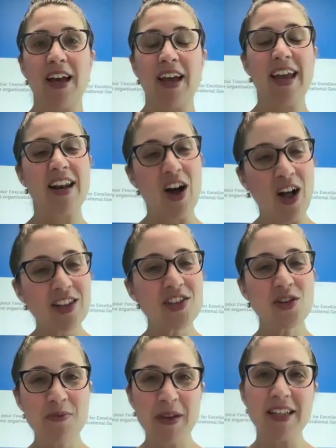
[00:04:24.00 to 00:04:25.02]
It
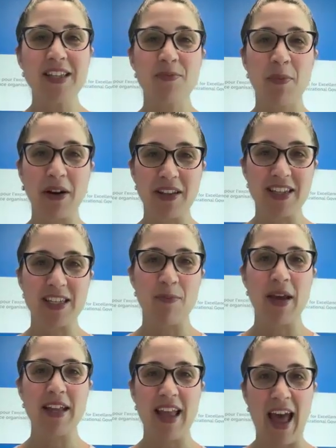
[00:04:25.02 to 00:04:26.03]
also means
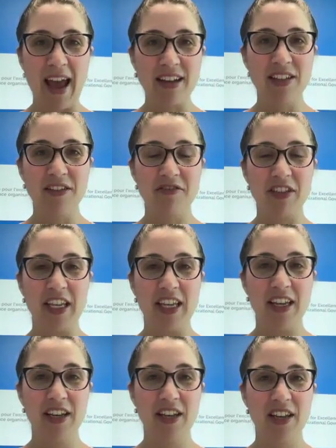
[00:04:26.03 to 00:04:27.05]
participate actively.
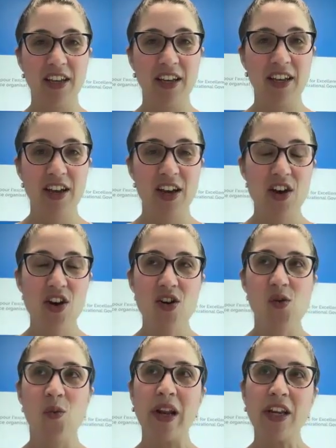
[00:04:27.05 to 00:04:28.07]

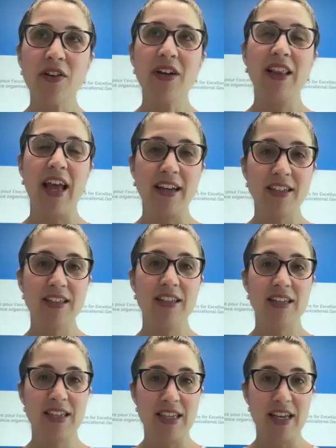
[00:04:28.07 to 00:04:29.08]
When you're elected to
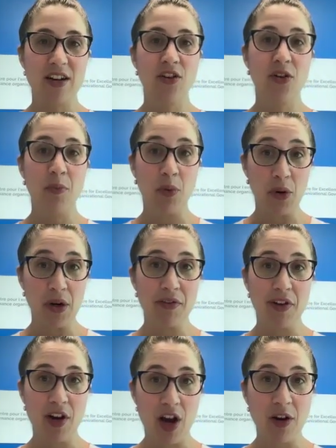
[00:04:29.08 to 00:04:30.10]
sit on a board of a
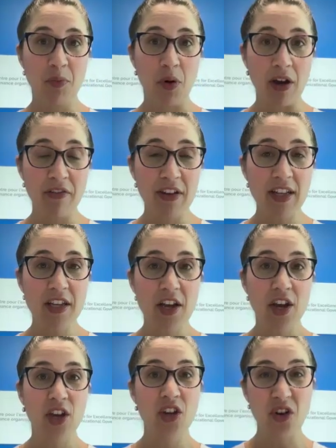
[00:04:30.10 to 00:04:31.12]
nonprofit,
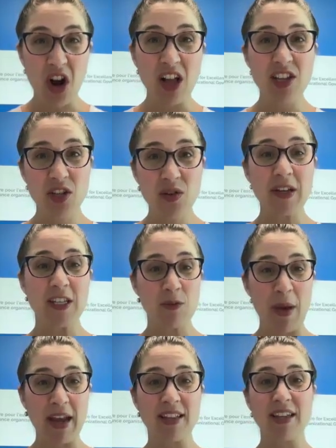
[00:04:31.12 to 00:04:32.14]
you're also
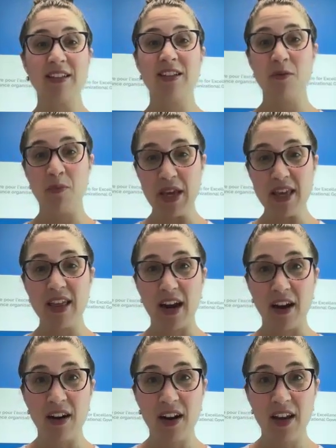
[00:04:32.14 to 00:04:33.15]
expected to be there.